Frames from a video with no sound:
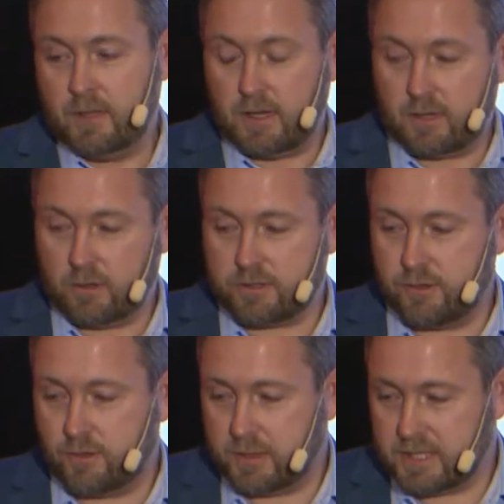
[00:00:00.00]
And also
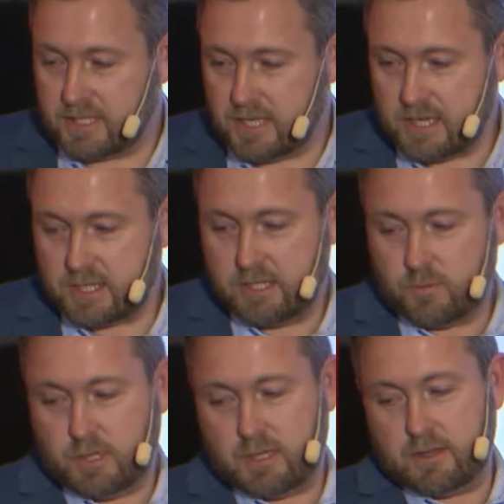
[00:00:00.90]
urbanization is
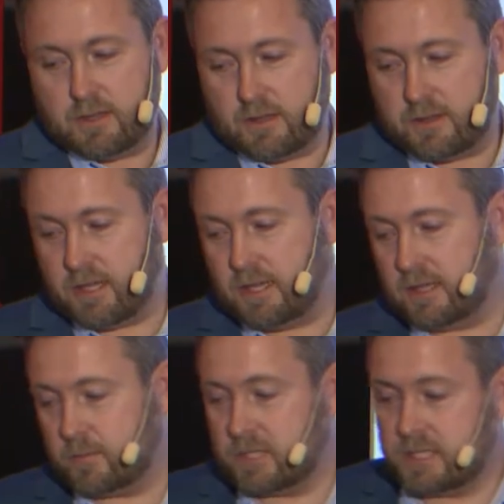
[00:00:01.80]
one other thing
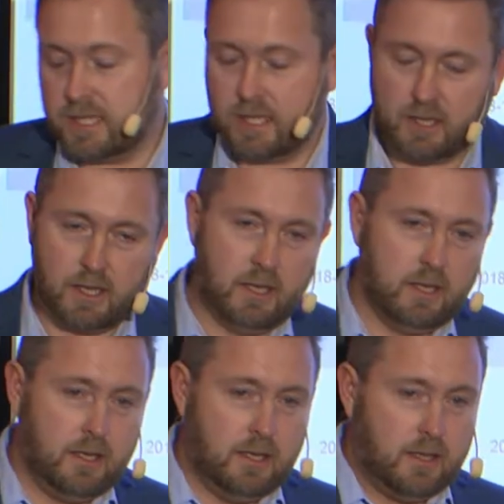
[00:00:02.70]
that we see. and
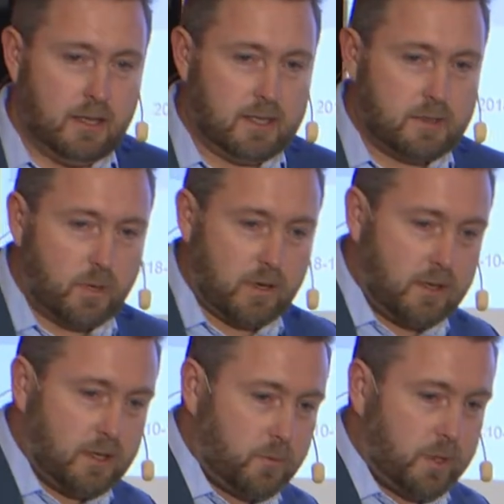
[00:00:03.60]
that is one
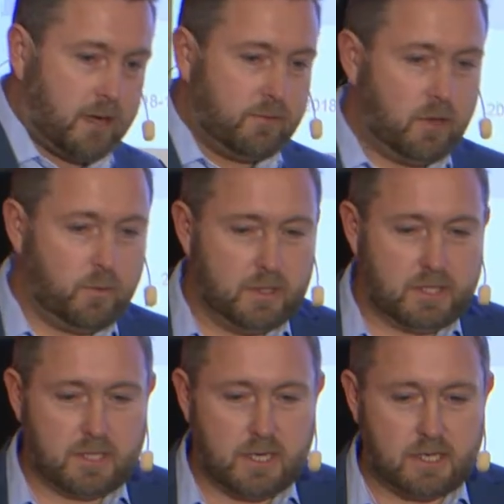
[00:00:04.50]
thing that we have the
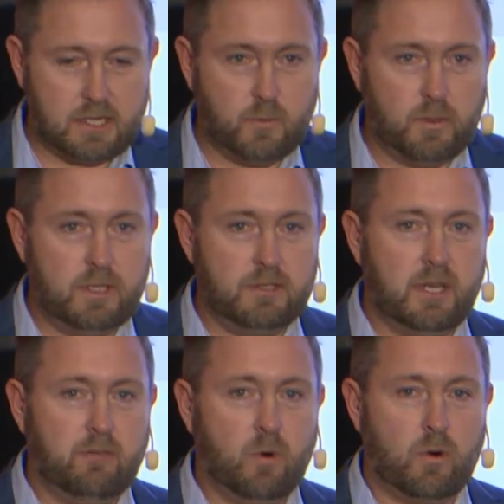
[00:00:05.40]
urbanization. We need to
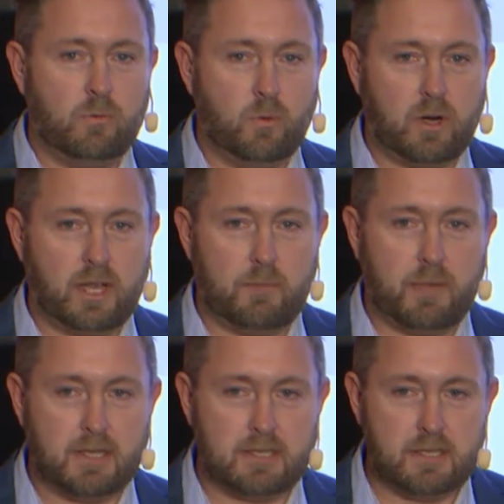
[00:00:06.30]
have more and more
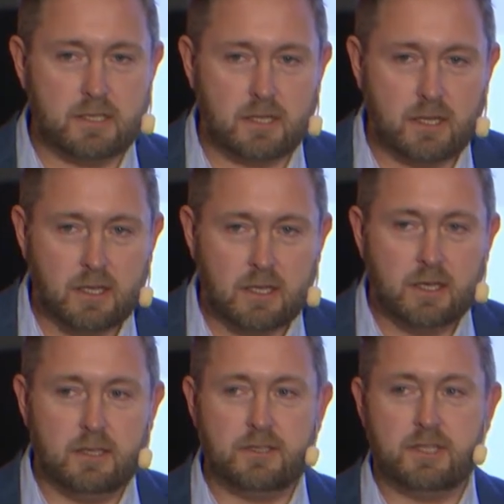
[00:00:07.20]
capacity
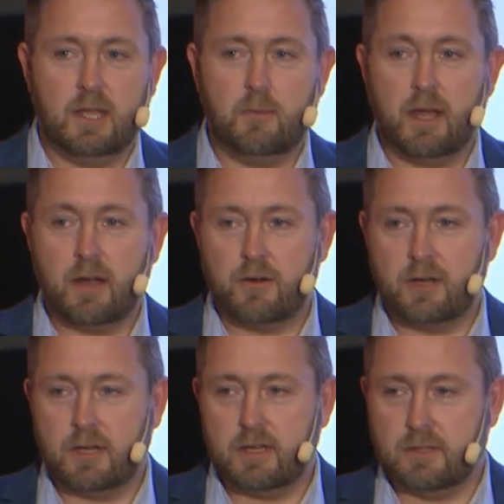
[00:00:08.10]
in the same
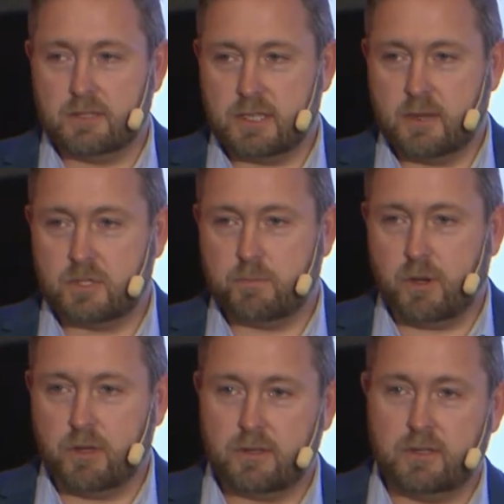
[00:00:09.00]
area, in the same
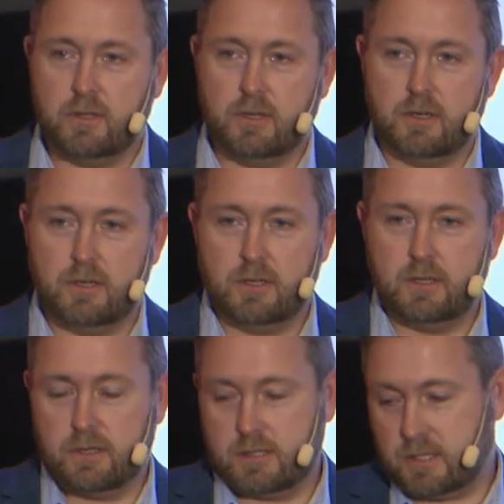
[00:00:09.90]
spot, in a
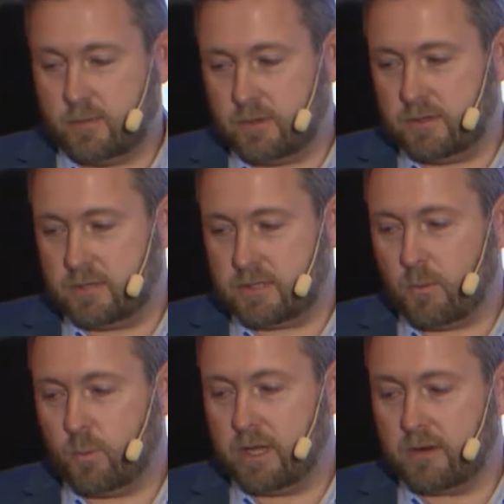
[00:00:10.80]
eh, sub
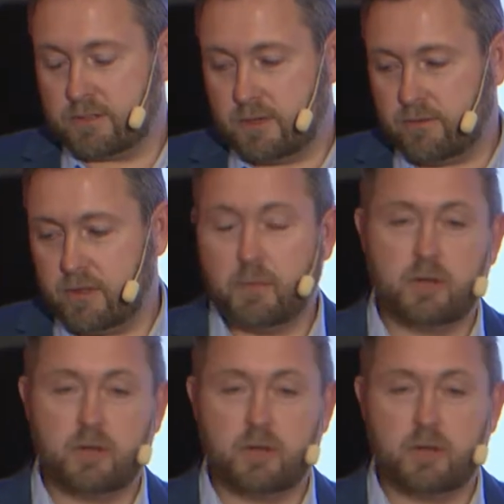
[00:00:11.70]
subway or something.